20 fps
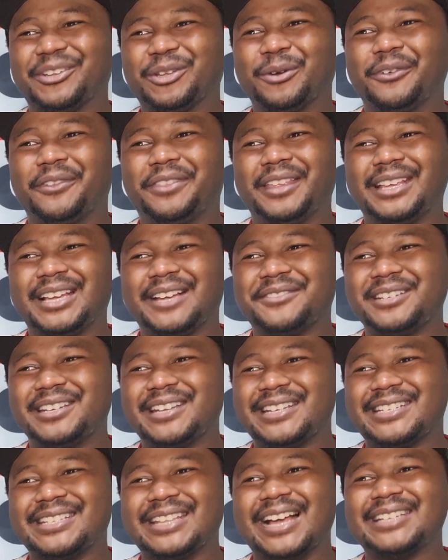I don't even think I've
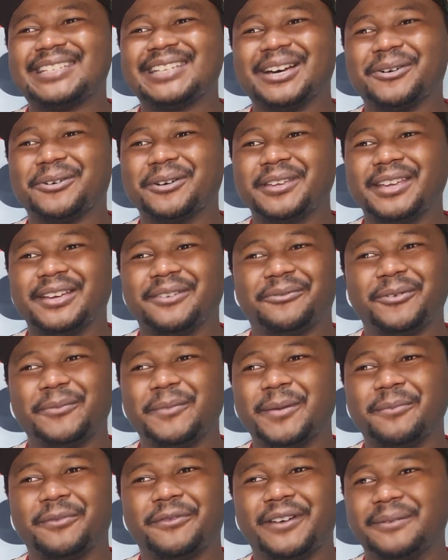seen a slide tackle yet
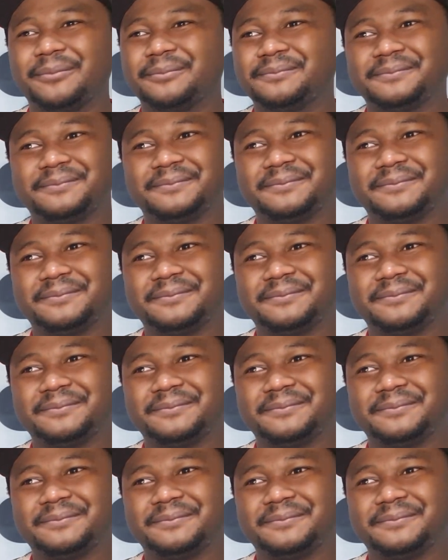from him, fam.